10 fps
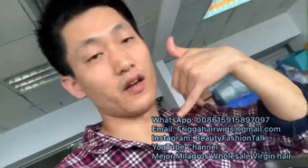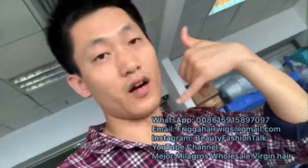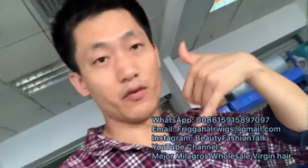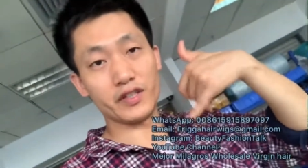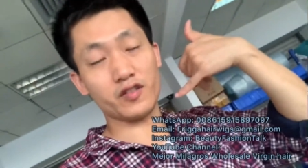
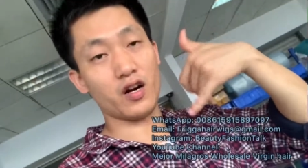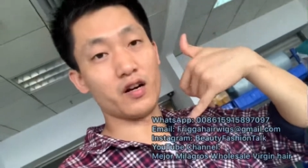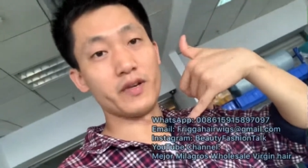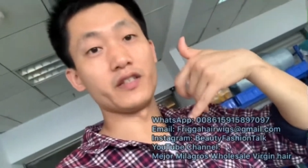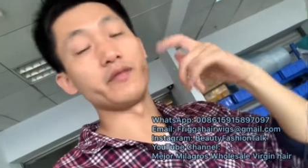Always
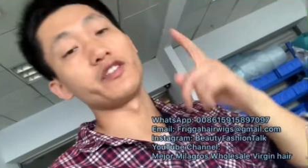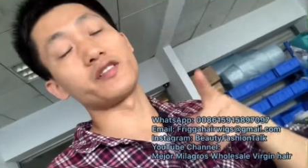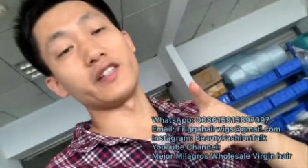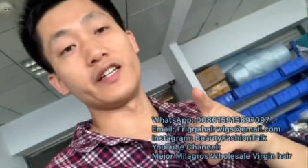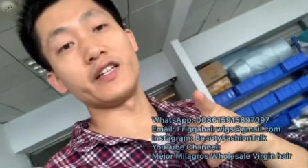call me. If you
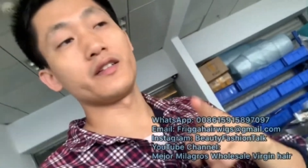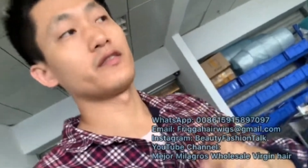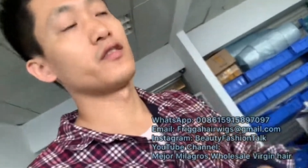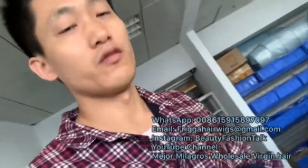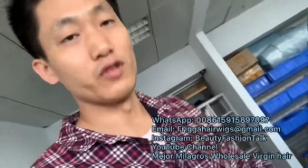see
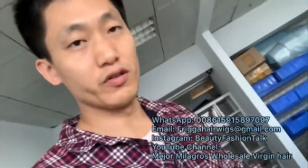we